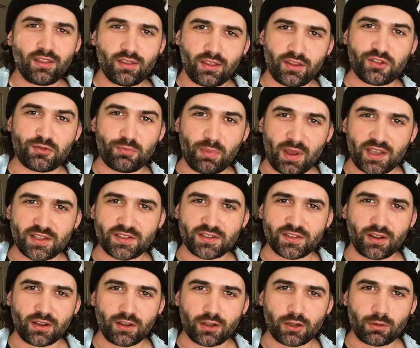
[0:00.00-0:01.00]
the
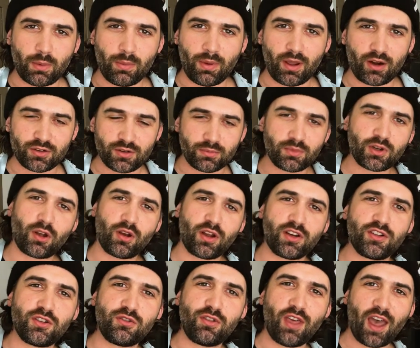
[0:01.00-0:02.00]
space a little bit better. So I'm gonna go
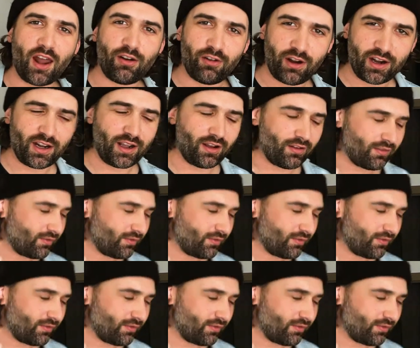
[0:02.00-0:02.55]
ahead and do that right now.